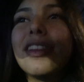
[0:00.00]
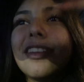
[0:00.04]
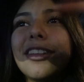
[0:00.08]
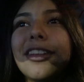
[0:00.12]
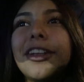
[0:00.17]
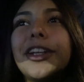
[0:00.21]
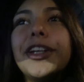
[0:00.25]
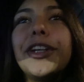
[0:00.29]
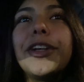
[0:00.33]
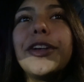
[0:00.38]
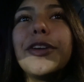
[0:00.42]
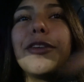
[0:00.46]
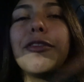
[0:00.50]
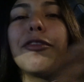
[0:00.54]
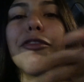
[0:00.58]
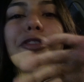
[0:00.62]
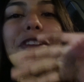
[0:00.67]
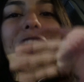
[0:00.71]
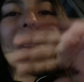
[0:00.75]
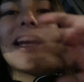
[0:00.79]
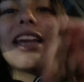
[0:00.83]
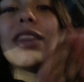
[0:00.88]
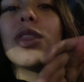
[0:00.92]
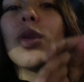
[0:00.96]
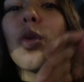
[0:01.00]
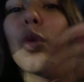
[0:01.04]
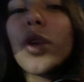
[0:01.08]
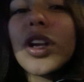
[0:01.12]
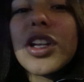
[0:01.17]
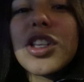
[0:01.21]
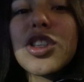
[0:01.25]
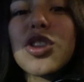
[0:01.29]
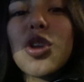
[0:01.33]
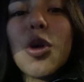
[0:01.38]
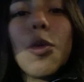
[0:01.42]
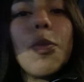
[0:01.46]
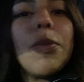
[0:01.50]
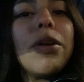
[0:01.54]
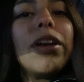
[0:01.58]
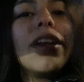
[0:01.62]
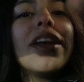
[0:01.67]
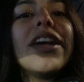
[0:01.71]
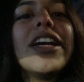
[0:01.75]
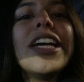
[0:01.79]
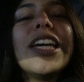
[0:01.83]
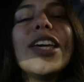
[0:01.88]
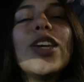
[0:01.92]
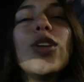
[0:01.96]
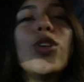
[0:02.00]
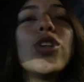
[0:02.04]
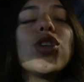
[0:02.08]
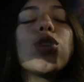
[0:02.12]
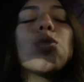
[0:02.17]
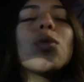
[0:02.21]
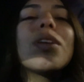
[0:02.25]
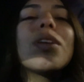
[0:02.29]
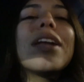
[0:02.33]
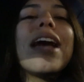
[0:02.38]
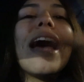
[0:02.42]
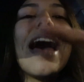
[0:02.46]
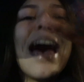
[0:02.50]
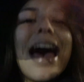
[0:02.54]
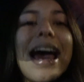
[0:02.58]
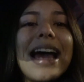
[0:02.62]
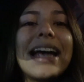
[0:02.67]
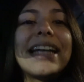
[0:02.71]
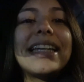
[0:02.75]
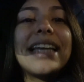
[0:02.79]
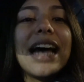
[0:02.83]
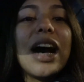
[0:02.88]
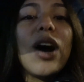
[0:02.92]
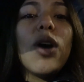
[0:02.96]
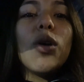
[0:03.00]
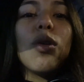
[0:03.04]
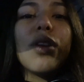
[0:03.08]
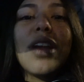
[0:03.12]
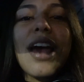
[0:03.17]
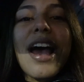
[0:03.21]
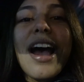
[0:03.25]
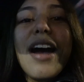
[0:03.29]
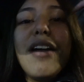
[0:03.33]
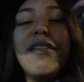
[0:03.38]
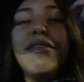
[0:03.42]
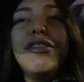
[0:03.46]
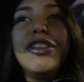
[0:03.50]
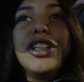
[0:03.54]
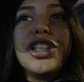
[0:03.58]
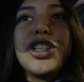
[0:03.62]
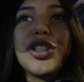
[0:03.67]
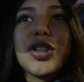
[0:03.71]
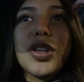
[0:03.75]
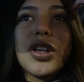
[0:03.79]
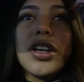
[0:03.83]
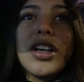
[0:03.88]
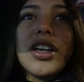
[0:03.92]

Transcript: There you go. Forget the word stupid. You just want to act out average.